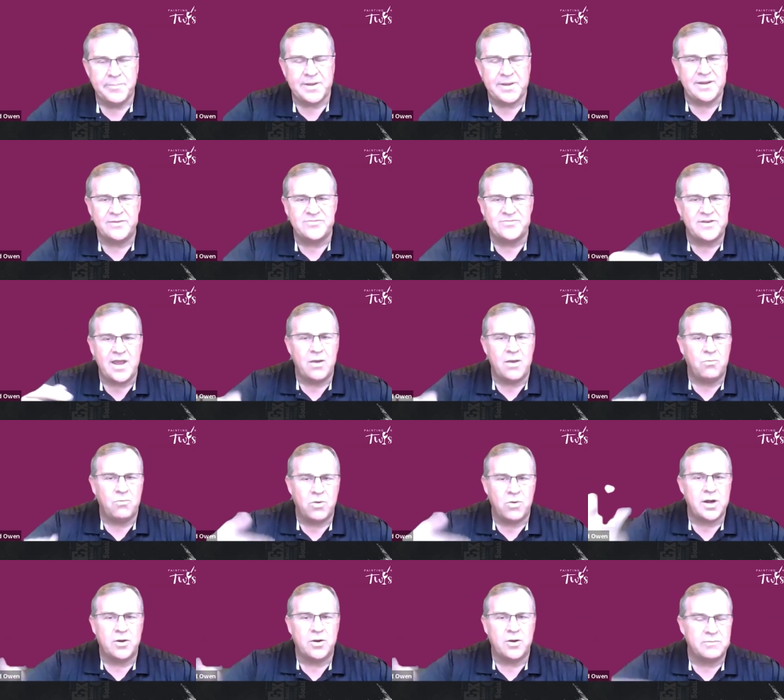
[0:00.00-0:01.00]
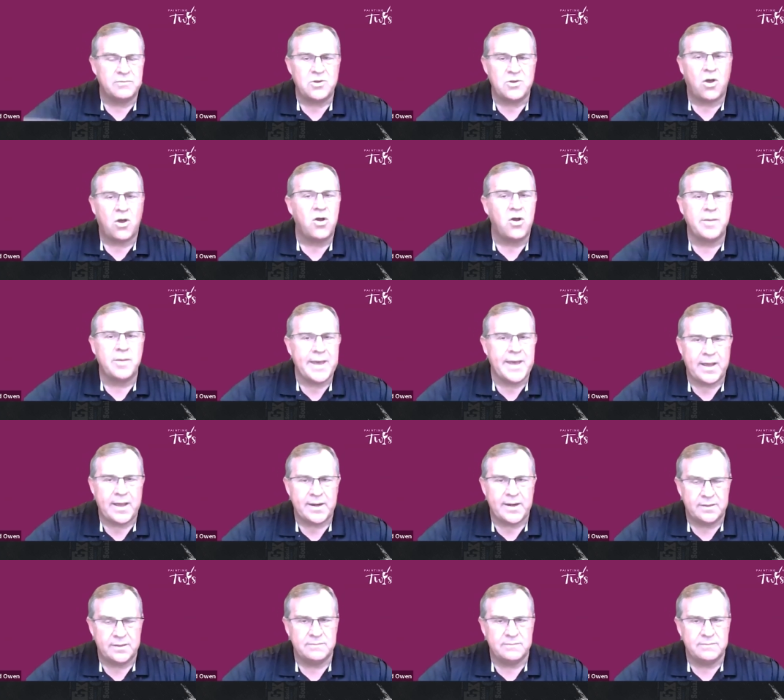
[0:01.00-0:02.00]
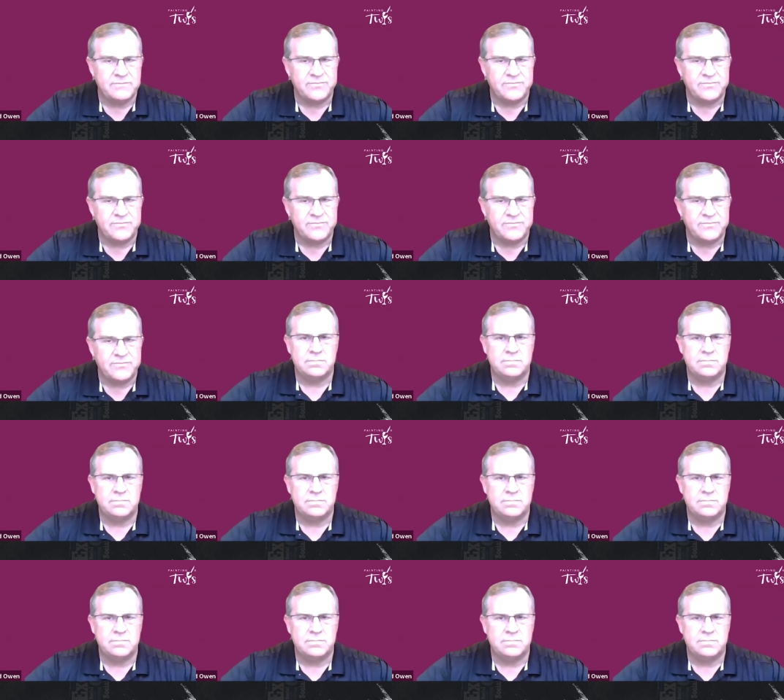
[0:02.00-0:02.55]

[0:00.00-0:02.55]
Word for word: But it's not, we're going to talk about it yeah.